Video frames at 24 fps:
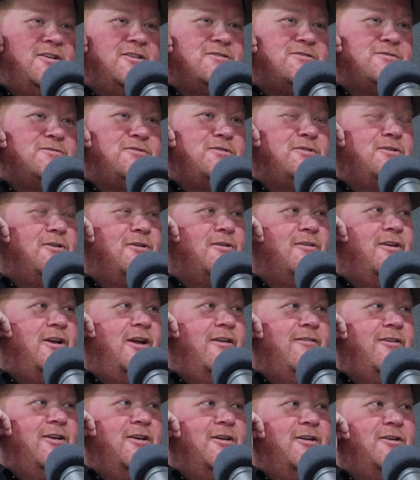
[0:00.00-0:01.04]
get us some $2
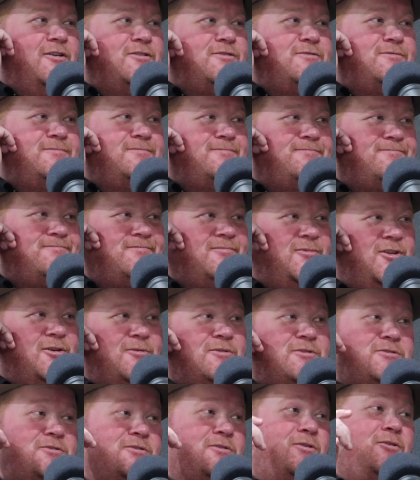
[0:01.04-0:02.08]
aviators that we
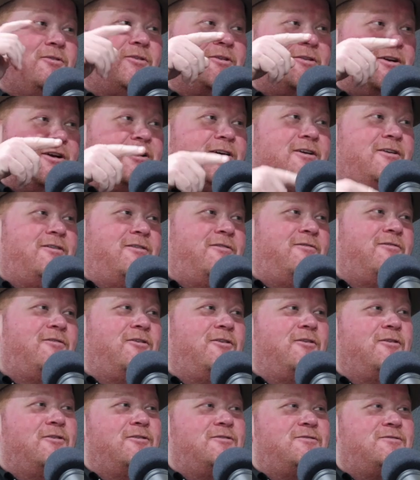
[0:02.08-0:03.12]
still owe the guy for
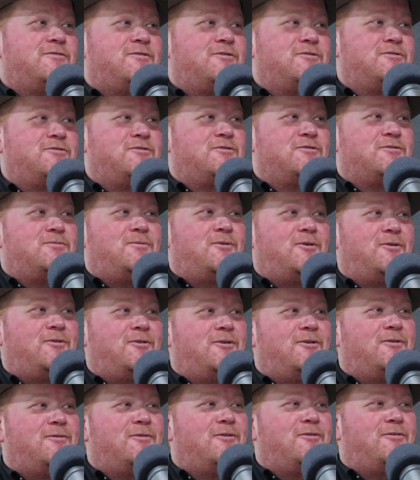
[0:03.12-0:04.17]
yours because you just walked
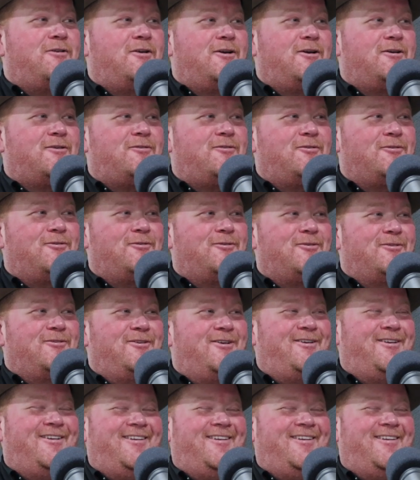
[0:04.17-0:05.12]
out with a tag still on it.